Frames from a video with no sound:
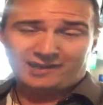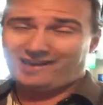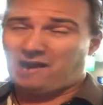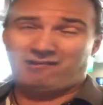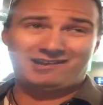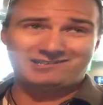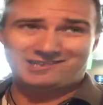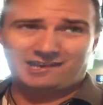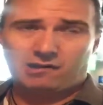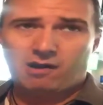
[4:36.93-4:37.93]
in
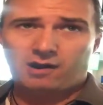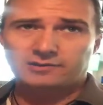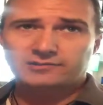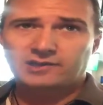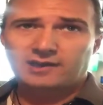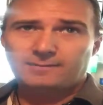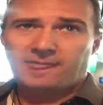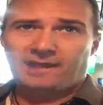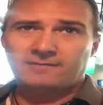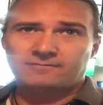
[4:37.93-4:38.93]
areas like ours,
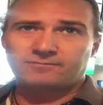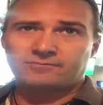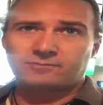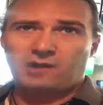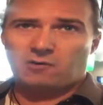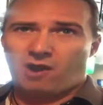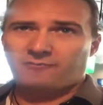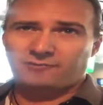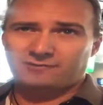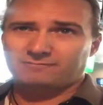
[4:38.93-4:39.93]
and they're
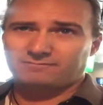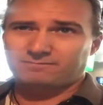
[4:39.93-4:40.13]
often,